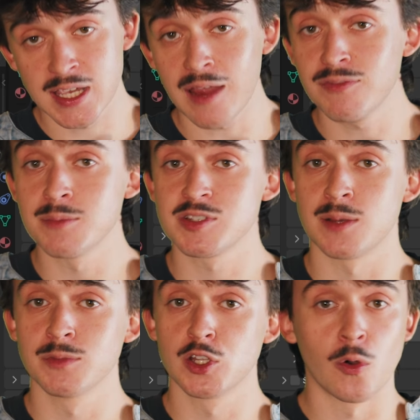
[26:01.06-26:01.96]
gave them
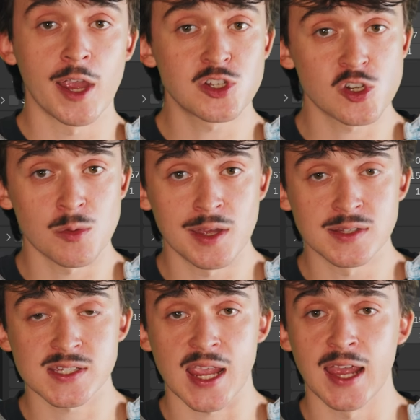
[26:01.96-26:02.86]
some little
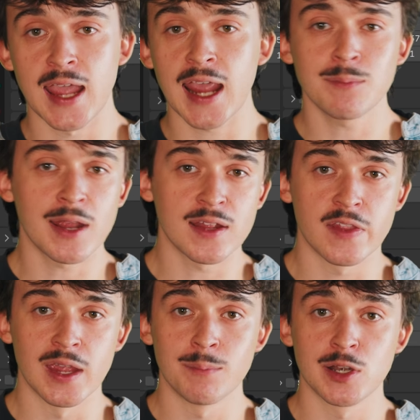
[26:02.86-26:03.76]
instruments, and animated
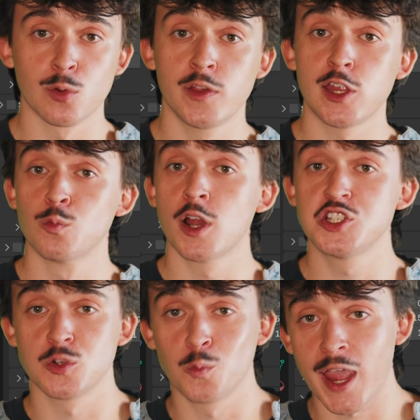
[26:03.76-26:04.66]
them in a really
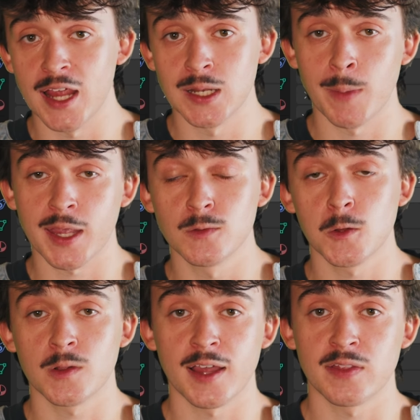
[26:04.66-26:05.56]
rigid way to make it
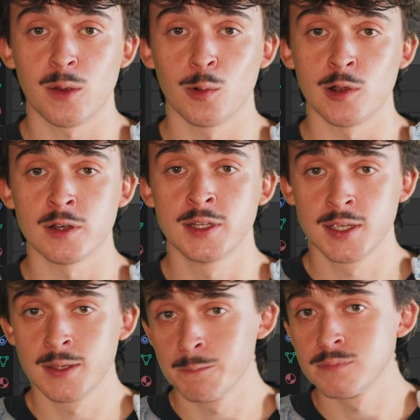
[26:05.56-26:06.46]
look like they were
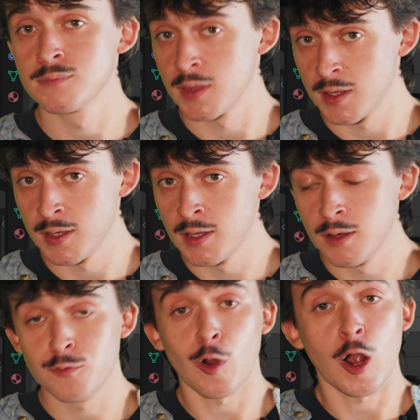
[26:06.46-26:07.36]

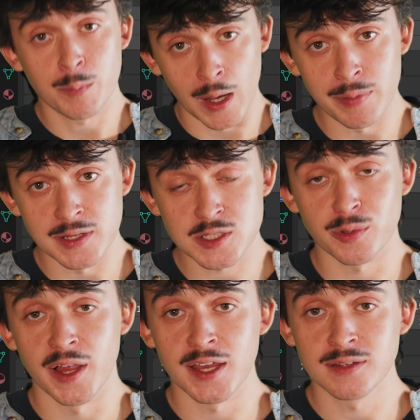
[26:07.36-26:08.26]
frog puppets
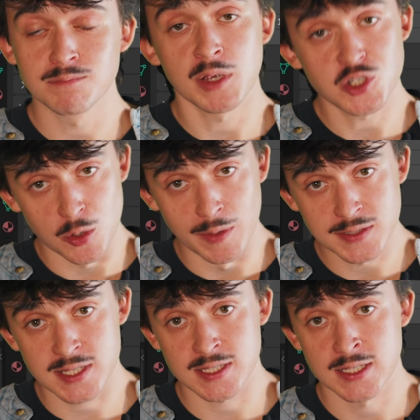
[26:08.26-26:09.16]
playing
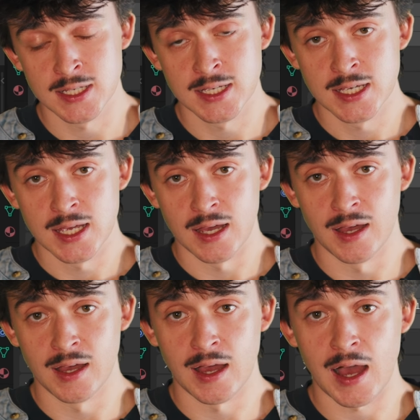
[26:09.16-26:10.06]
instruments.
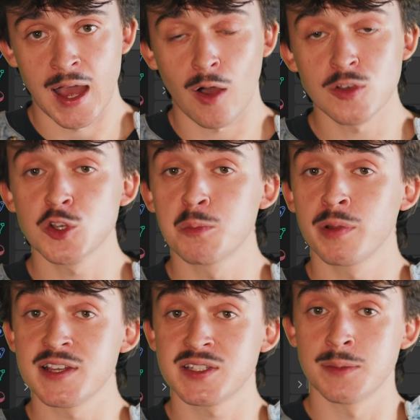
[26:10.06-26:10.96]
I also
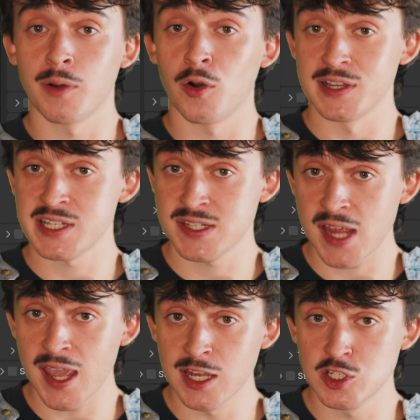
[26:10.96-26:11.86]
placed them on a
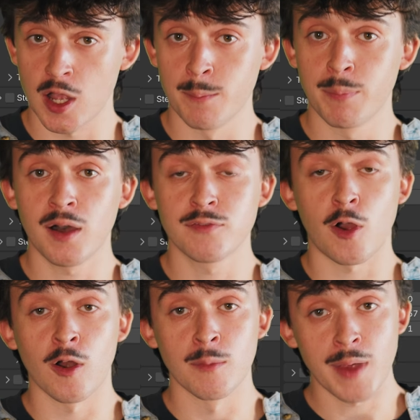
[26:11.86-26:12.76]
stage above
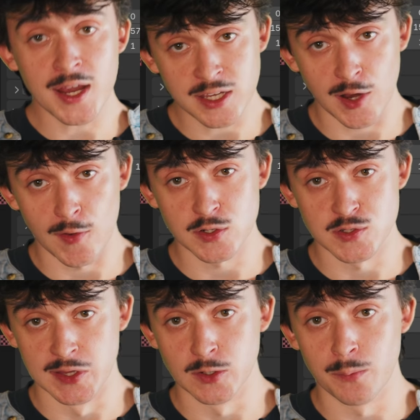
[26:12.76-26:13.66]
our main
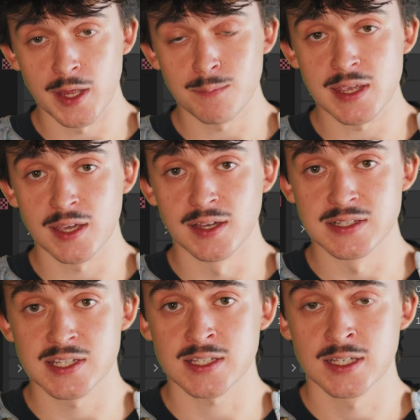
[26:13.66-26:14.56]
characters a little bit
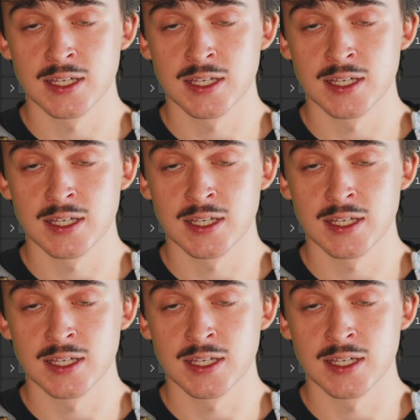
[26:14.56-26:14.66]
because